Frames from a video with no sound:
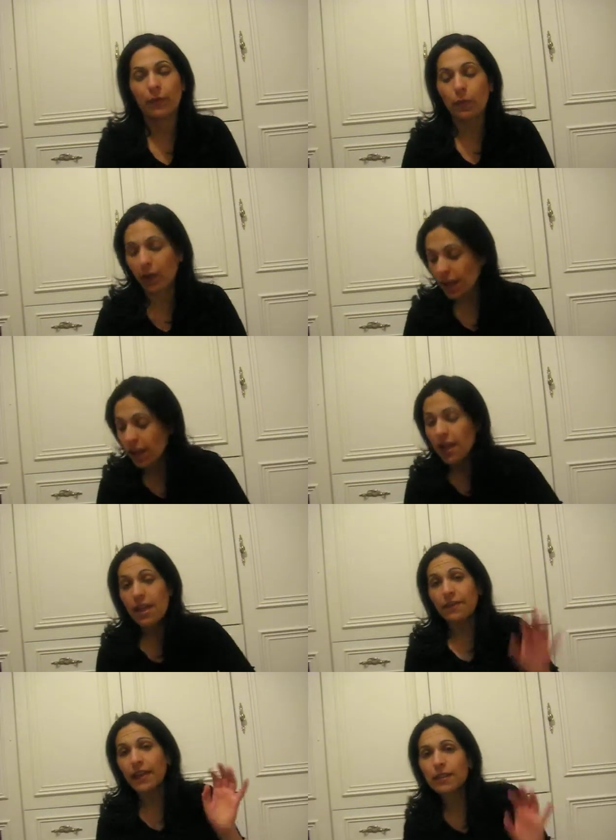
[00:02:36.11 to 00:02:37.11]
Okay,
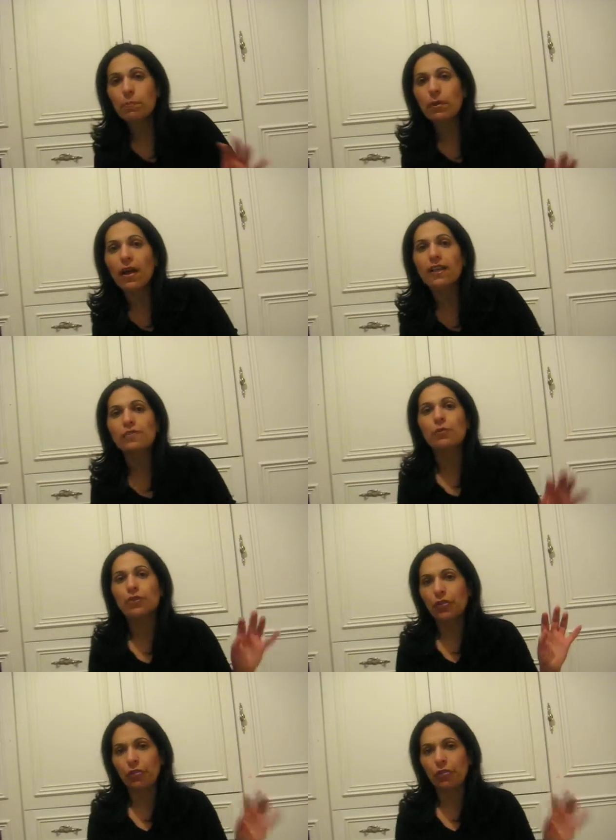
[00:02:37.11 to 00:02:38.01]
that applies for the